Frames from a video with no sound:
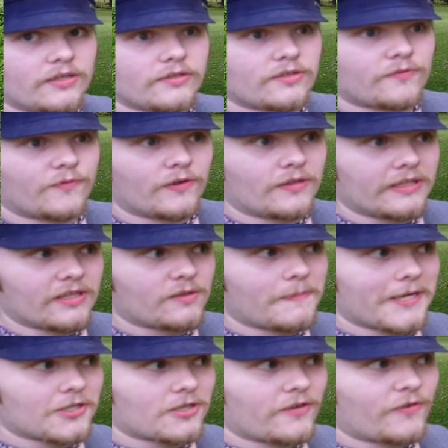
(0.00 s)
useful,
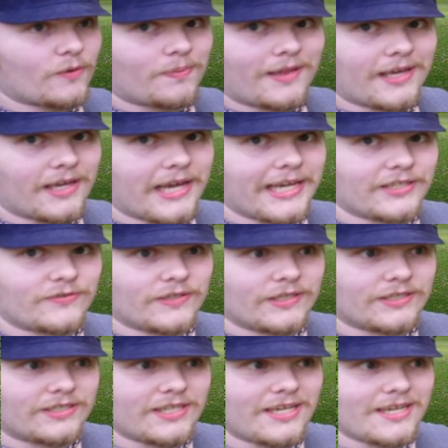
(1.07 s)
especially if you're playing
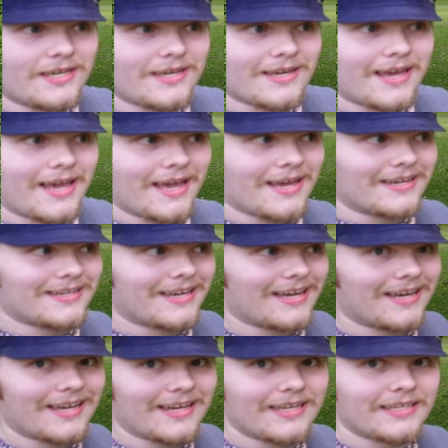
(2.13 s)
HVZ and
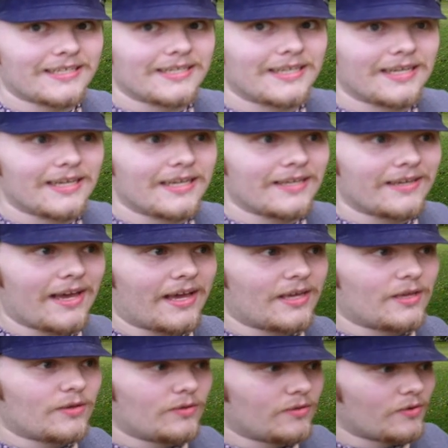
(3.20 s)
uh, yeah,
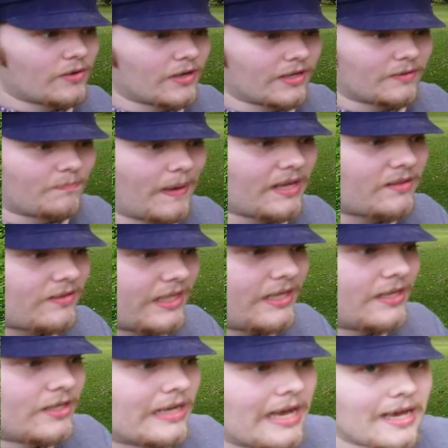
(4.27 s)
you could
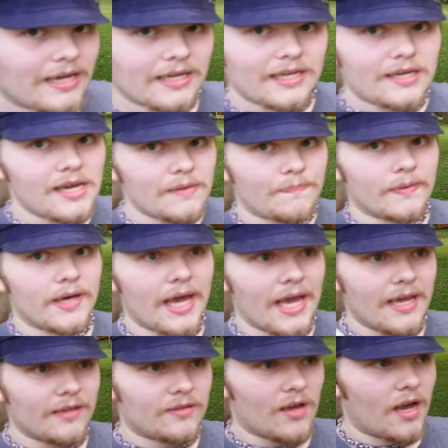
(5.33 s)
basically keep
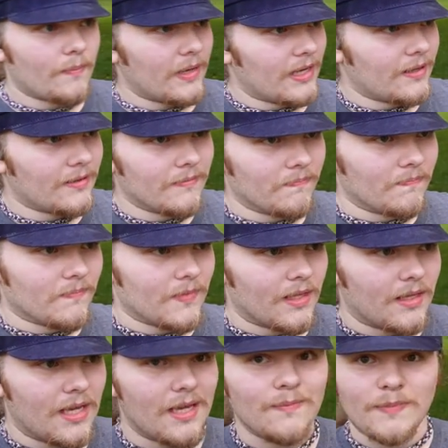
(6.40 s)
a zombie
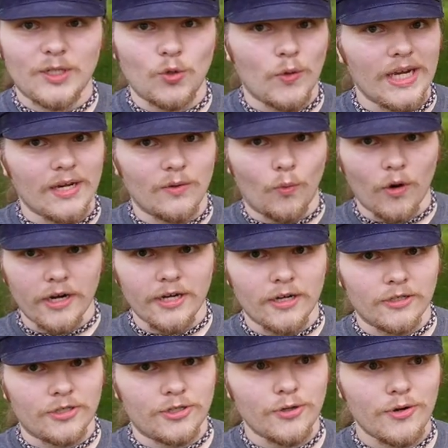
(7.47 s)
in between where
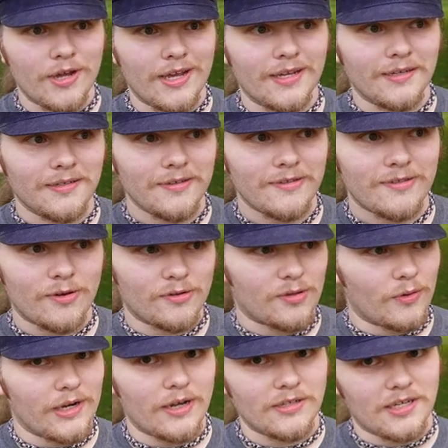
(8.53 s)
you're shooting so
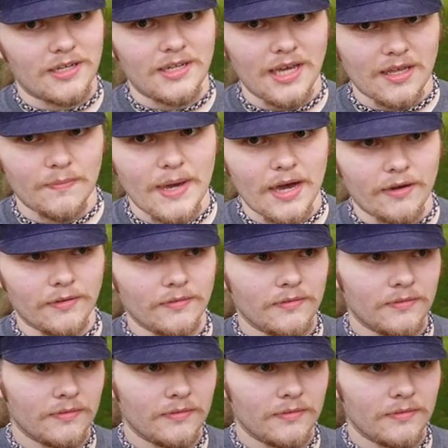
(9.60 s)
someone else can take them out.